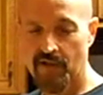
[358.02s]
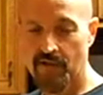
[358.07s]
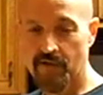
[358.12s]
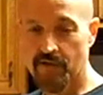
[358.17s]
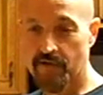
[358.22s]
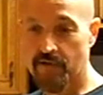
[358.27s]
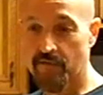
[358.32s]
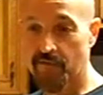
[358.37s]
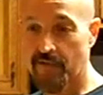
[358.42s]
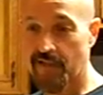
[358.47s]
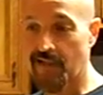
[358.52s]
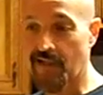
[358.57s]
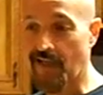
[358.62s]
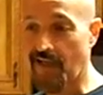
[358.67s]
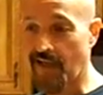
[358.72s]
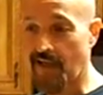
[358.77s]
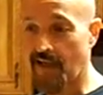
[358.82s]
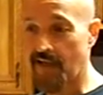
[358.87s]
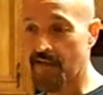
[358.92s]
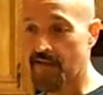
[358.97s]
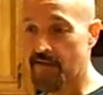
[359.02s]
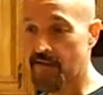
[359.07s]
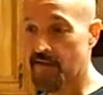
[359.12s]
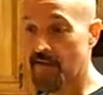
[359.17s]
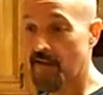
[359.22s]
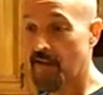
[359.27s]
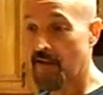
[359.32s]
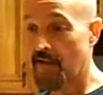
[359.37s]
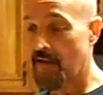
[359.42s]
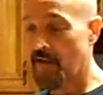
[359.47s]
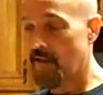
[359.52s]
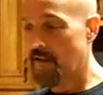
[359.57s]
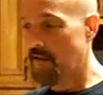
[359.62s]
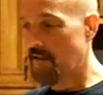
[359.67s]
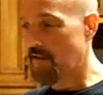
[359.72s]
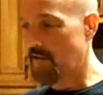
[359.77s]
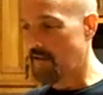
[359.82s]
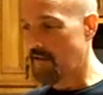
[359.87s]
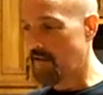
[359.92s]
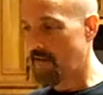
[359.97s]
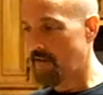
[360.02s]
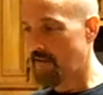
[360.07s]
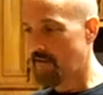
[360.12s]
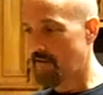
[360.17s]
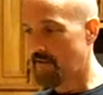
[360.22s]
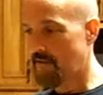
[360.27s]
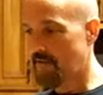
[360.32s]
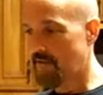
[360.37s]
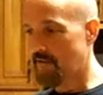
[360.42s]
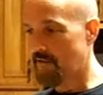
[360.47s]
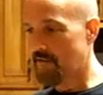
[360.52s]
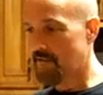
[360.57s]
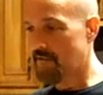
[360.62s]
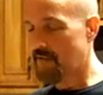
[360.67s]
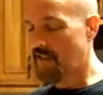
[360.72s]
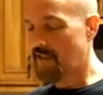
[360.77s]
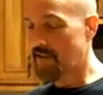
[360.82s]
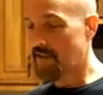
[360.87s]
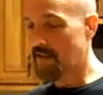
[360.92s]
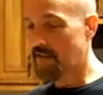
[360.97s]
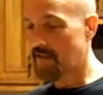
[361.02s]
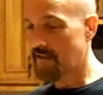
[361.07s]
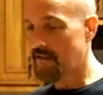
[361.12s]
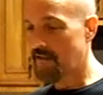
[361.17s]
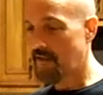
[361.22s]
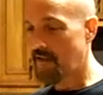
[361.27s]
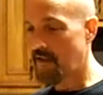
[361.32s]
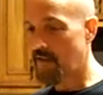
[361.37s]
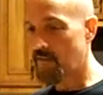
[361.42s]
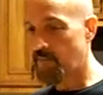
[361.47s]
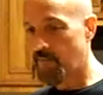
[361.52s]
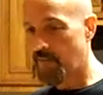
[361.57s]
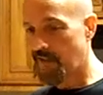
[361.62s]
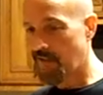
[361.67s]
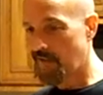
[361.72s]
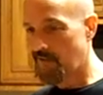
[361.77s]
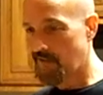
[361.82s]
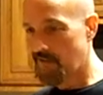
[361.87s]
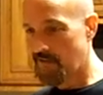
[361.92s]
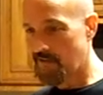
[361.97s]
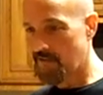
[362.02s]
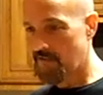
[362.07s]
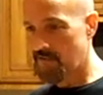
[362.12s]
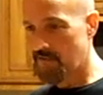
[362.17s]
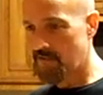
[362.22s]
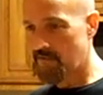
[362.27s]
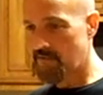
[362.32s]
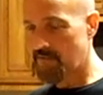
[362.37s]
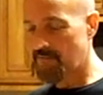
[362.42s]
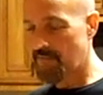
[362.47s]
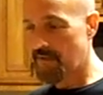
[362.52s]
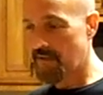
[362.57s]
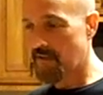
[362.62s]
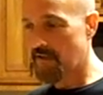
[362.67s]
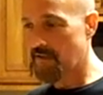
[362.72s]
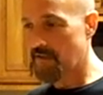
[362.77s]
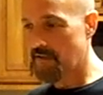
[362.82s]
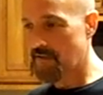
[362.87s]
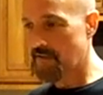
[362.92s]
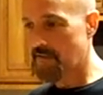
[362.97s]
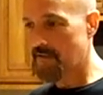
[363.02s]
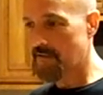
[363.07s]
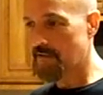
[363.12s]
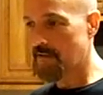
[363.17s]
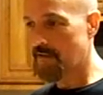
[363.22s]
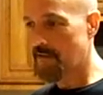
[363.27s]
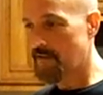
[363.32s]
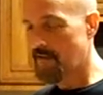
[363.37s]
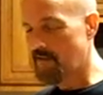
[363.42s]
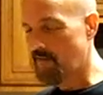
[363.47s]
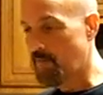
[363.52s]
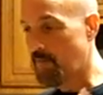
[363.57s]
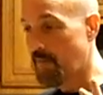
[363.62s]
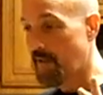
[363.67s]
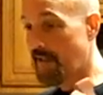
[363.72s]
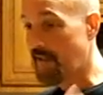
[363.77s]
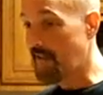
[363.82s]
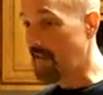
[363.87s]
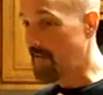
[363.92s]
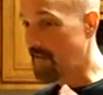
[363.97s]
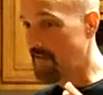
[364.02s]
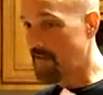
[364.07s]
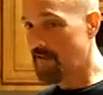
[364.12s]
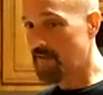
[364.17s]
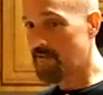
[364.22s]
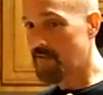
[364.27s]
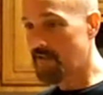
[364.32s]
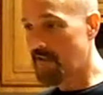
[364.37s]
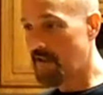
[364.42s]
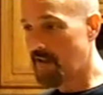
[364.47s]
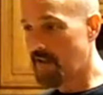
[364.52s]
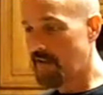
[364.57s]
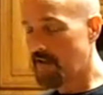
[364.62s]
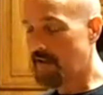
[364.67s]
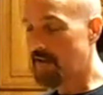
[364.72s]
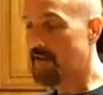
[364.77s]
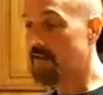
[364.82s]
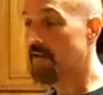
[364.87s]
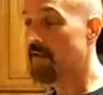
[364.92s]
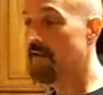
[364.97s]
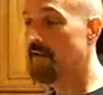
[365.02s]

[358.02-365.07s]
Just to be an ass. They're technically not paleo because in the paleo diet